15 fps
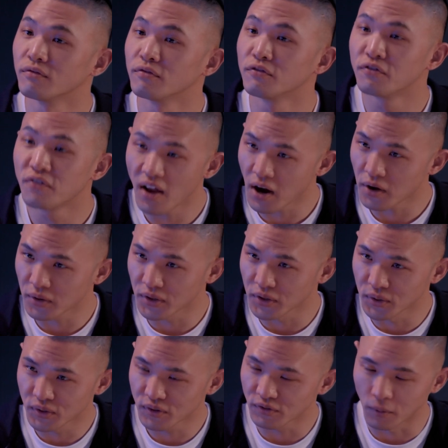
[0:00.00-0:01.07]
Very
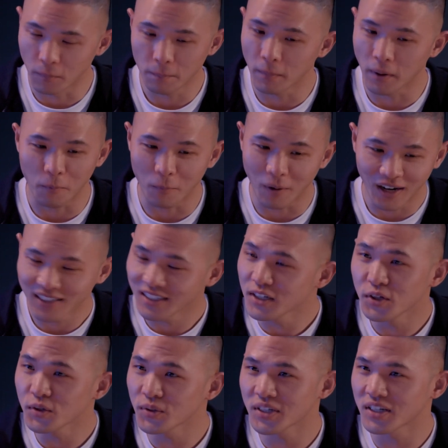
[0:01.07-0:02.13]
useful. But why
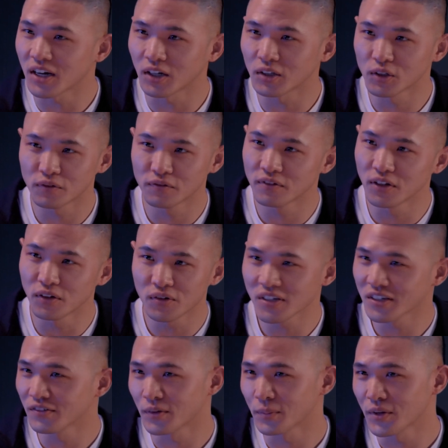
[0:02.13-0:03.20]
didn't you start off those
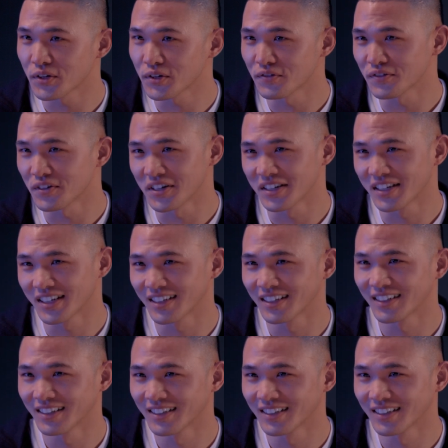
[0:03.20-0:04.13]
information first?